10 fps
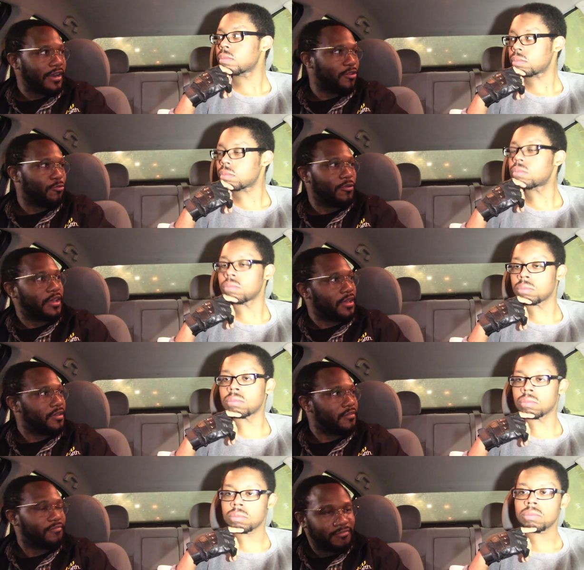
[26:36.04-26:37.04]
Speaker 1: of the way.
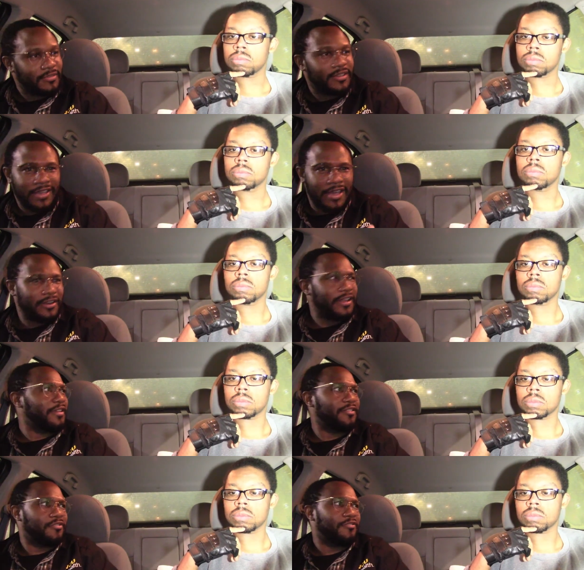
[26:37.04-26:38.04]
Mm-hmm. Kind of
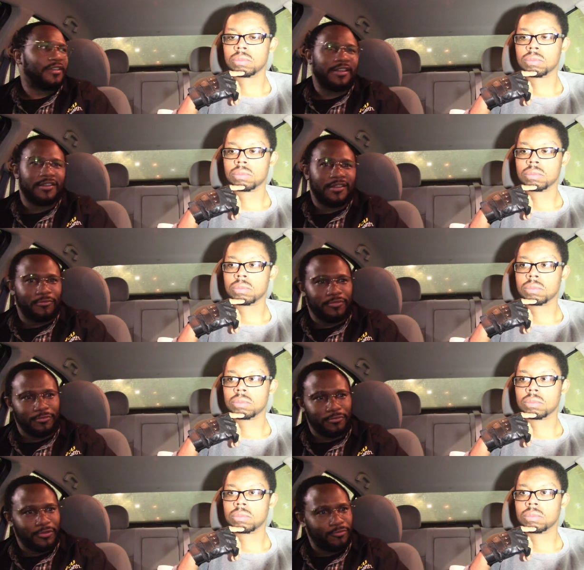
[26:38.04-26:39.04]
like you know, kind of like what,
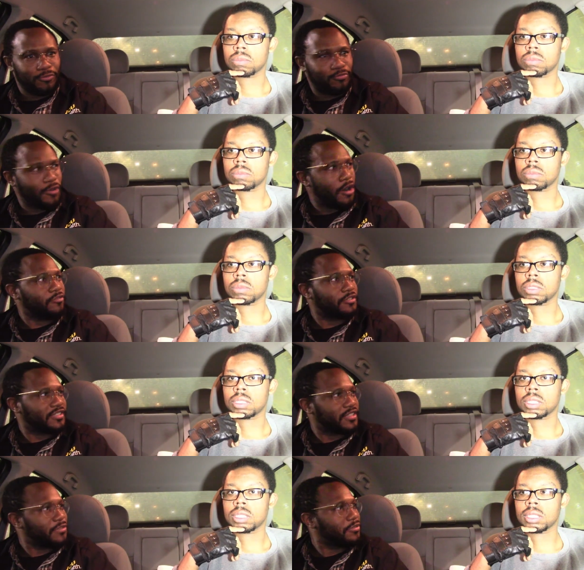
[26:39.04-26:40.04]
what, what Marvel
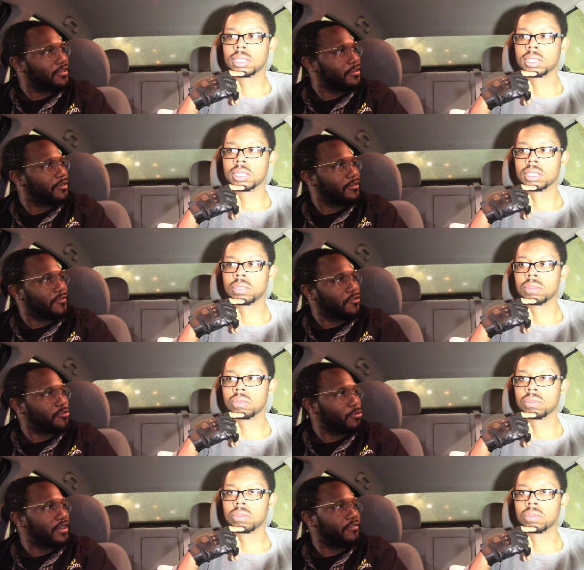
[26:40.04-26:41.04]
did with the the first
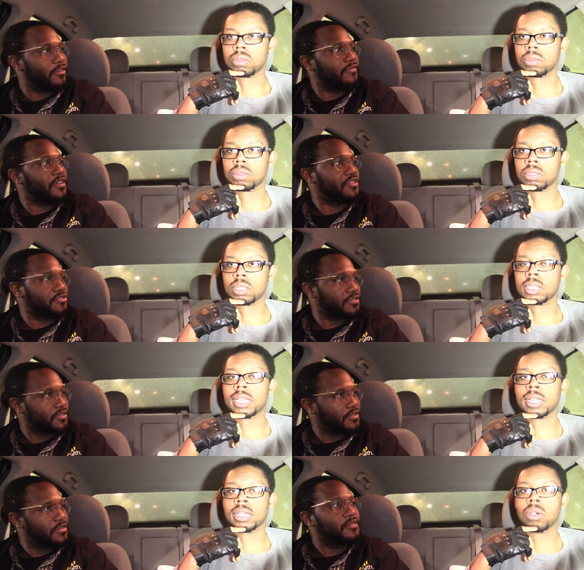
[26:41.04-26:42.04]
wave of Avengers.
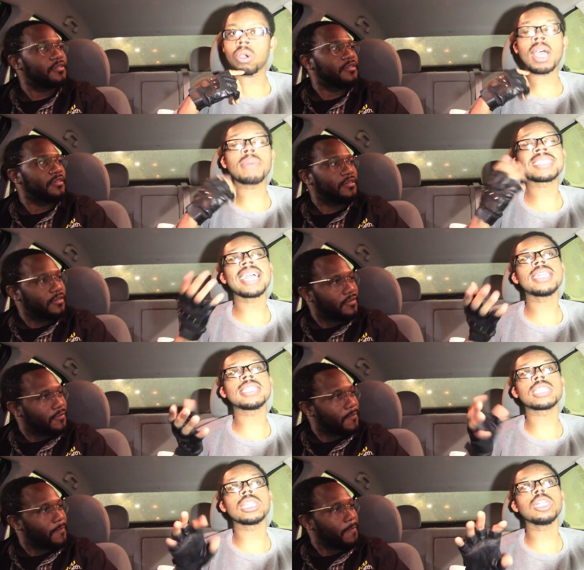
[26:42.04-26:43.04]
Speaker 2: Yeah. oh, I was kind of
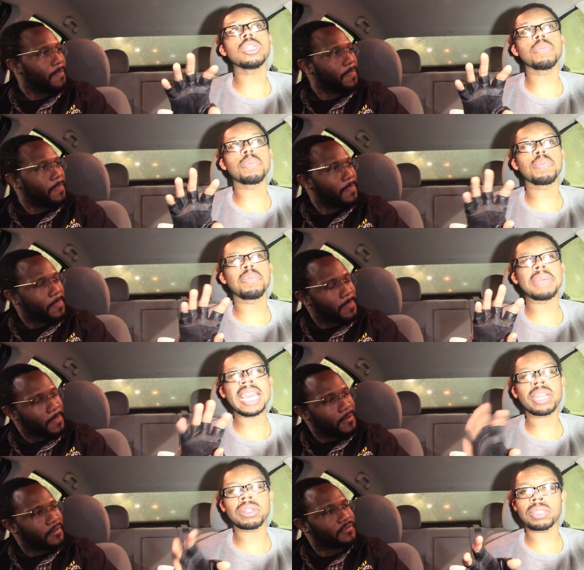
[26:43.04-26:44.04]
it's a little
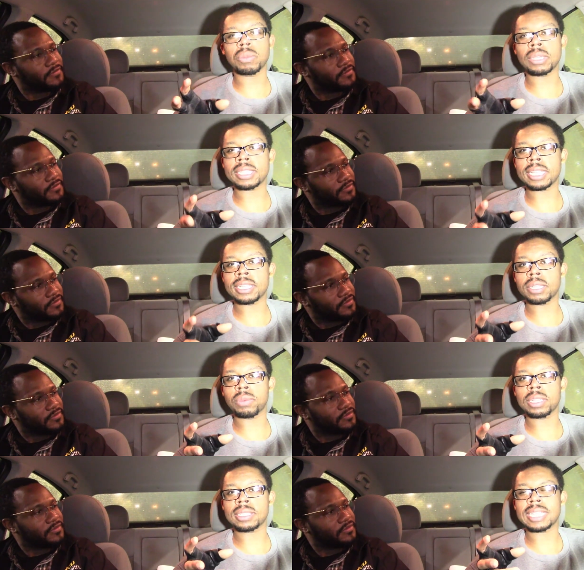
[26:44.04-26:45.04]
better than what they did
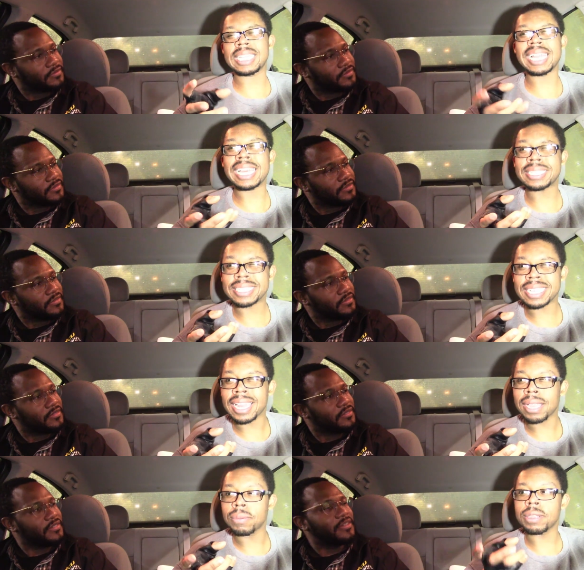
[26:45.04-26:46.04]
with say Last
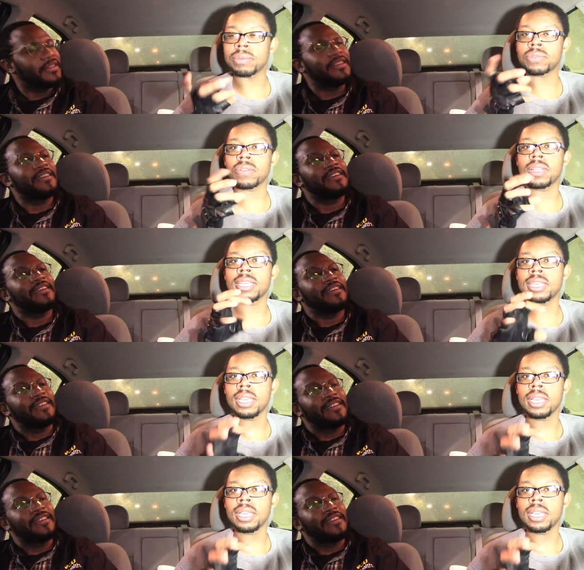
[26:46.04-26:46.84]
Jedi, where it was really